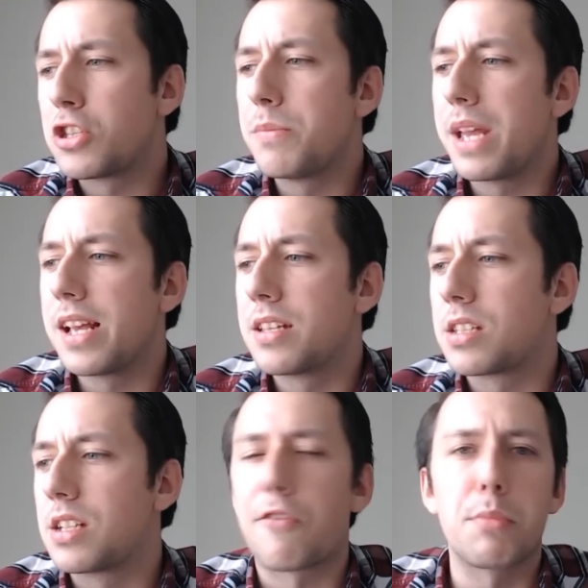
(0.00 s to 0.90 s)
is
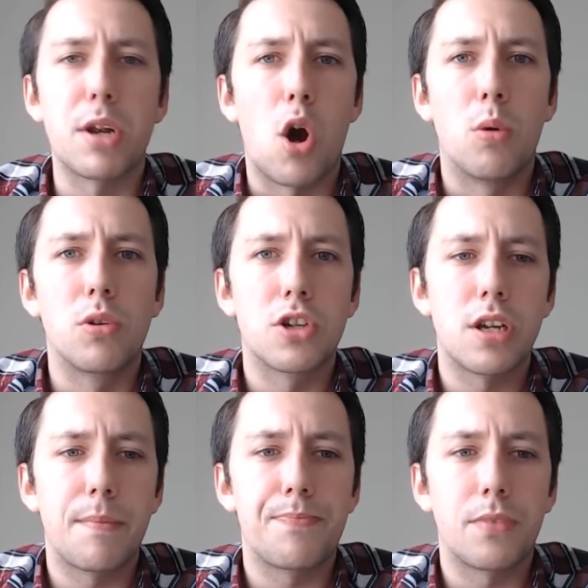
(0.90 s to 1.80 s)
government
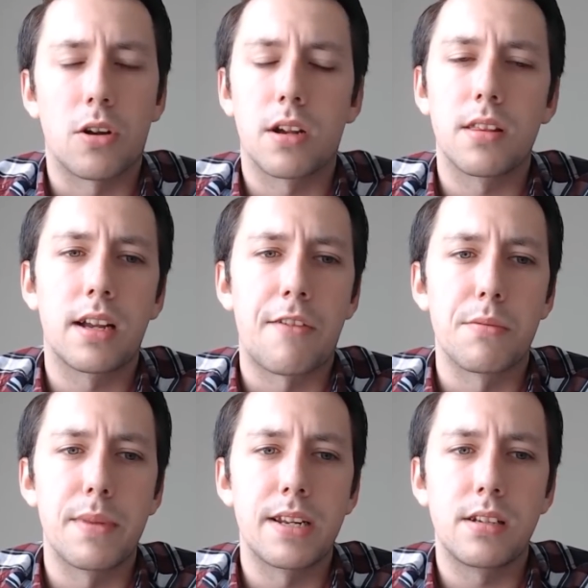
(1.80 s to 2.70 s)
ownership, or the
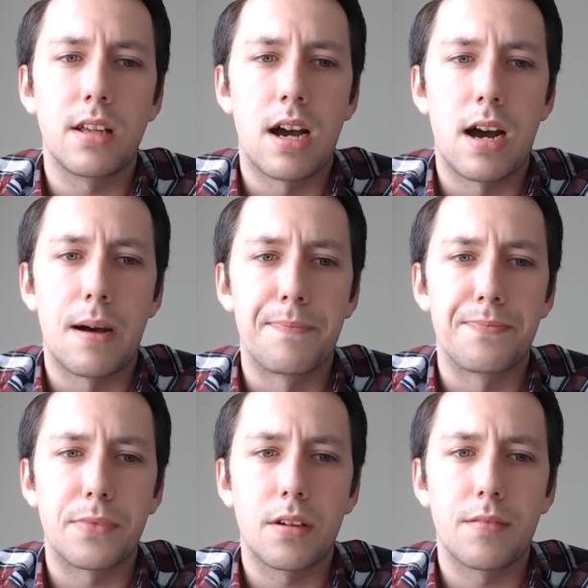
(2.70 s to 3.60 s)
government
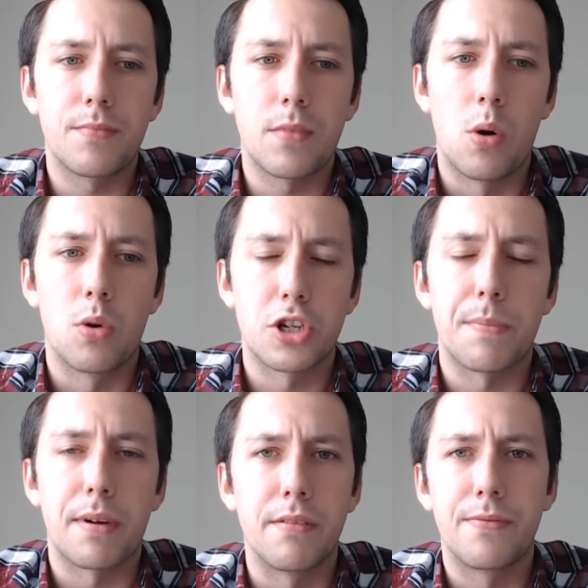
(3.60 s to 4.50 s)
ownership
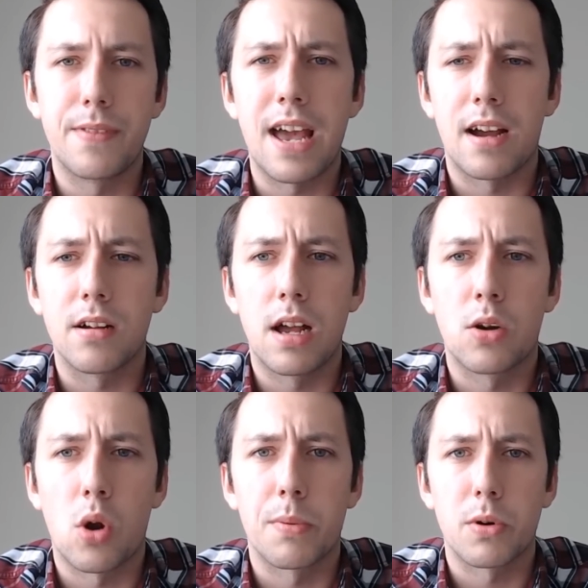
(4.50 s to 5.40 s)
of
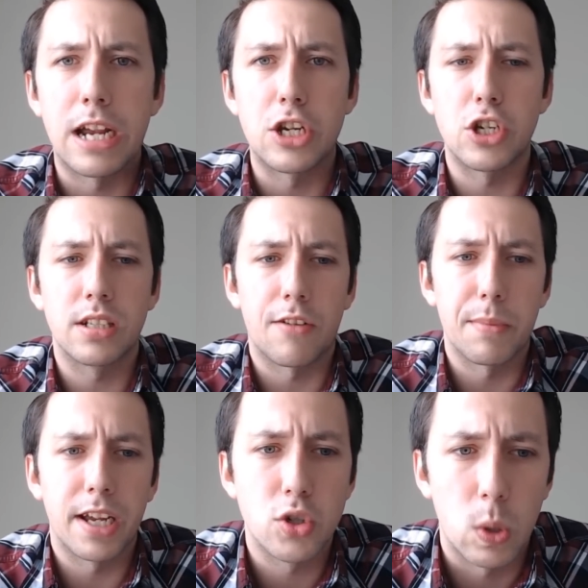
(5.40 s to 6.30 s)
corporations, government
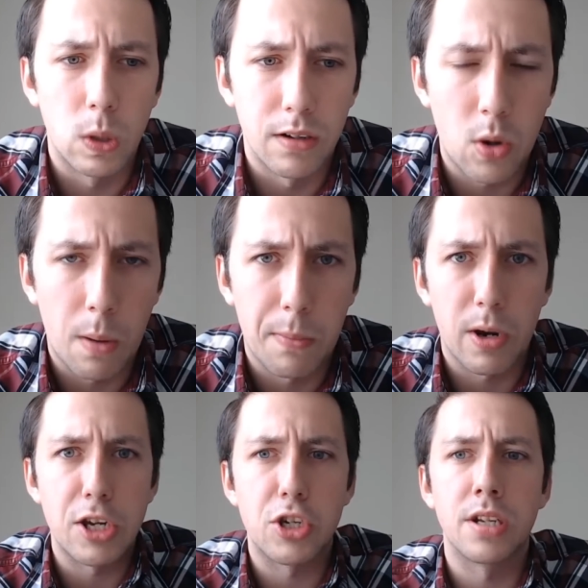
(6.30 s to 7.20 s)
control of
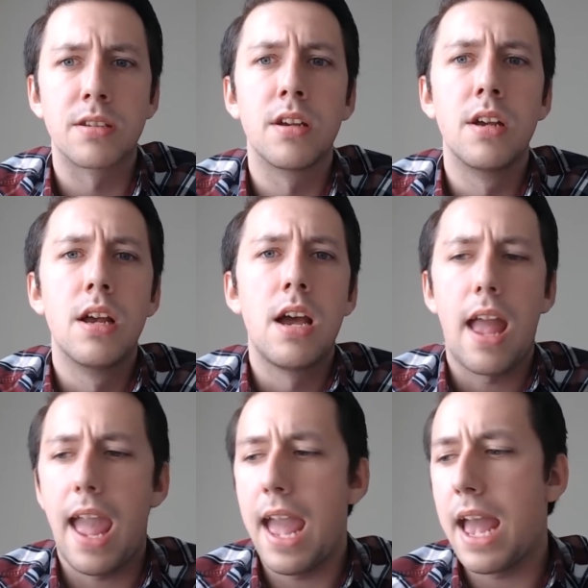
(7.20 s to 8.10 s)
corporations.
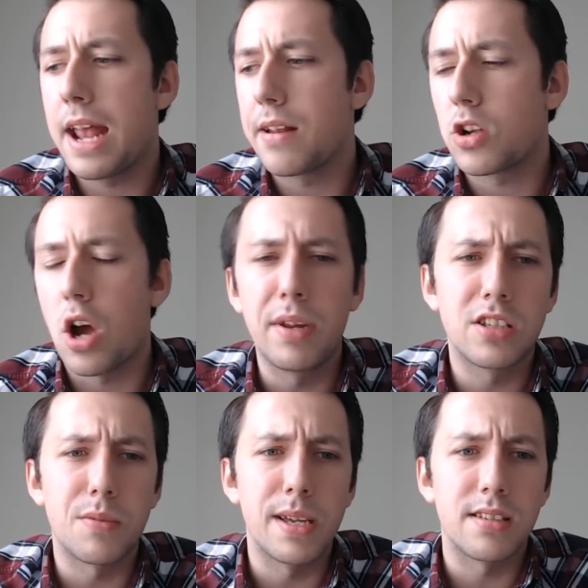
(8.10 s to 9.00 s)
And communism
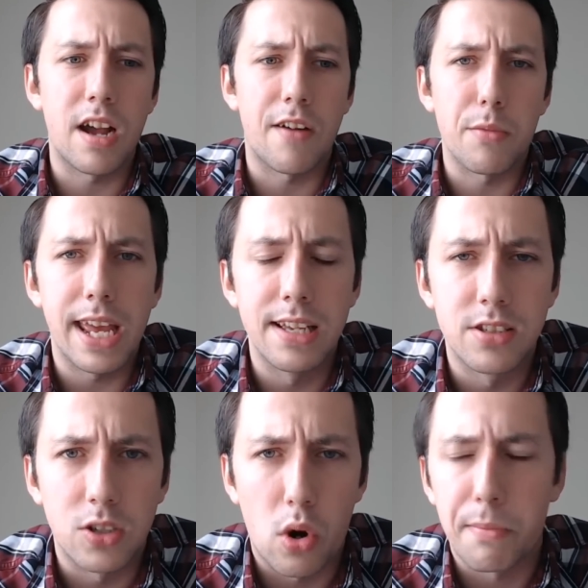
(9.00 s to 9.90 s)
is the government is the
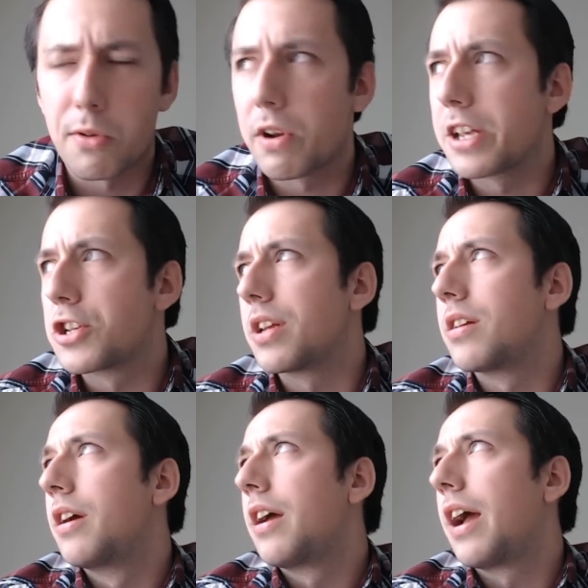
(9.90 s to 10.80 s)
corporation,
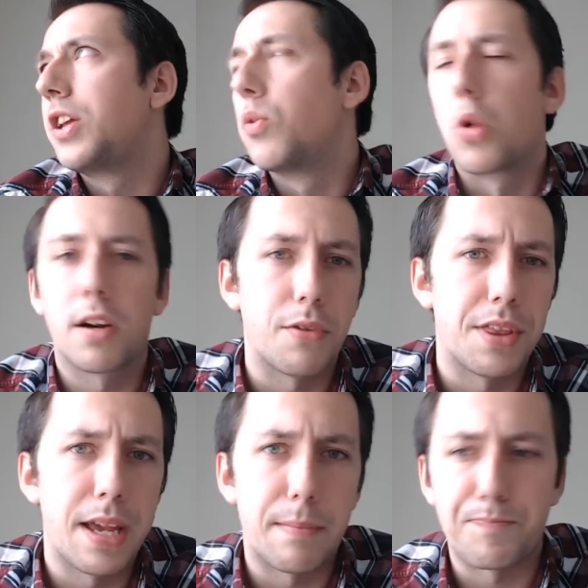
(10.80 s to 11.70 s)
and you work for them.